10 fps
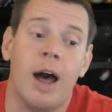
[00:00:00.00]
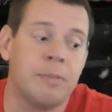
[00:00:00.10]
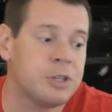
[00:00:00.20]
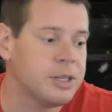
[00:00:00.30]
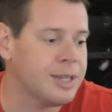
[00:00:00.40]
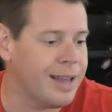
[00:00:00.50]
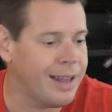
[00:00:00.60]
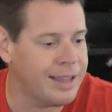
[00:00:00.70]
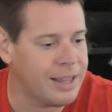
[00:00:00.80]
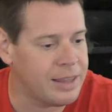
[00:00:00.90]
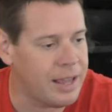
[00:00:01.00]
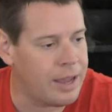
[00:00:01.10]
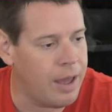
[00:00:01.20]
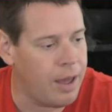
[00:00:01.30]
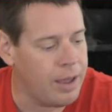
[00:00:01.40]
options. I like that
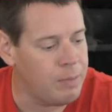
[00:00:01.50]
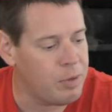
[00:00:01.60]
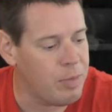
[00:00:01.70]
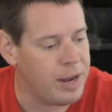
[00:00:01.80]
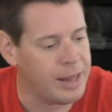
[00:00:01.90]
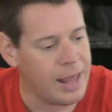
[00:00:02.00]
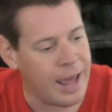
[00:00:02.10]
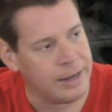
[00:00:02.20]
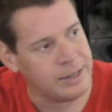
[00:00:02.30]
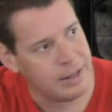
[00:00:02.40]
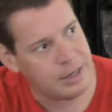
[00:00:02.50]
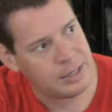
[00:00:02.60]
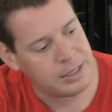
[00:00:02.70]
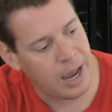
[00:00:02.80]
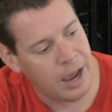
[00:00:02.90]
they implemented that into the
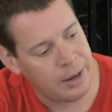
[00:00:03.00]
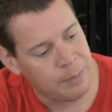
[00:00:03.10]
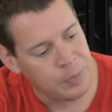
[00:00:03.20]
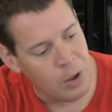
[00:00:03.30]
design.